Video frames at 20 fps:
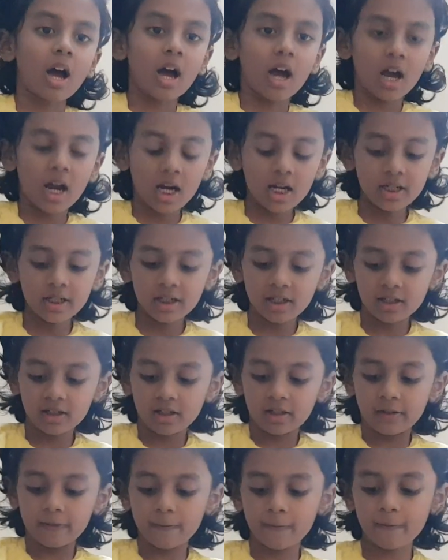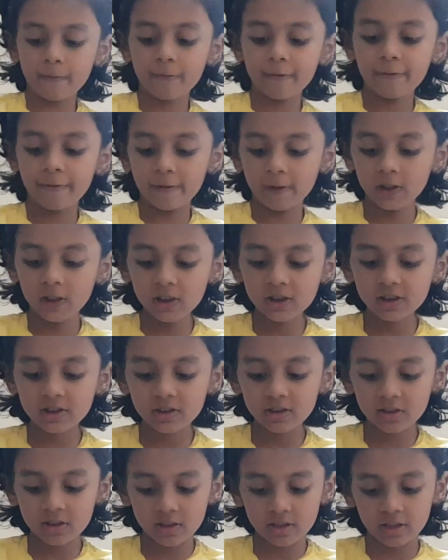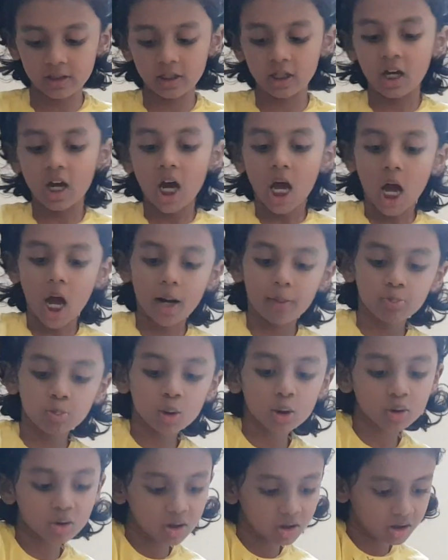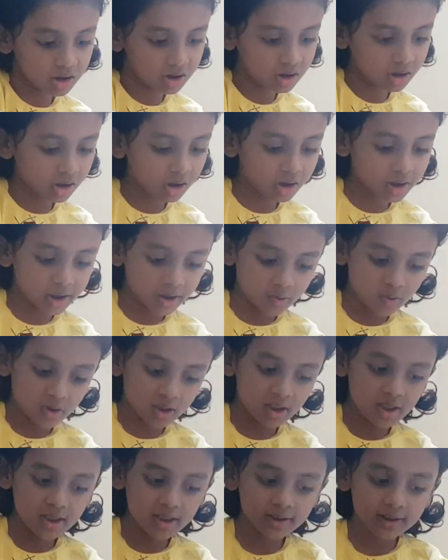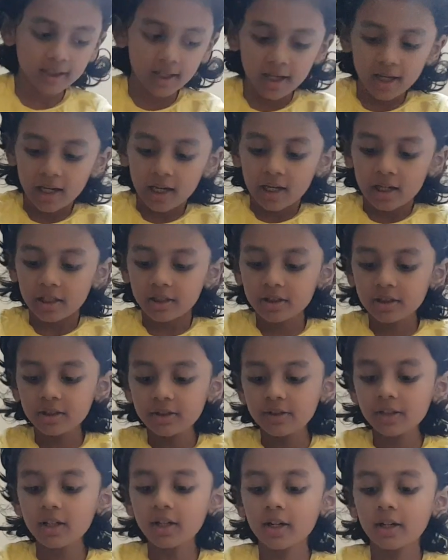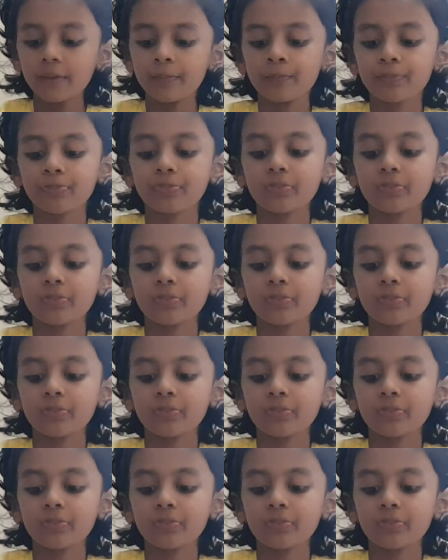And first about this circuit is the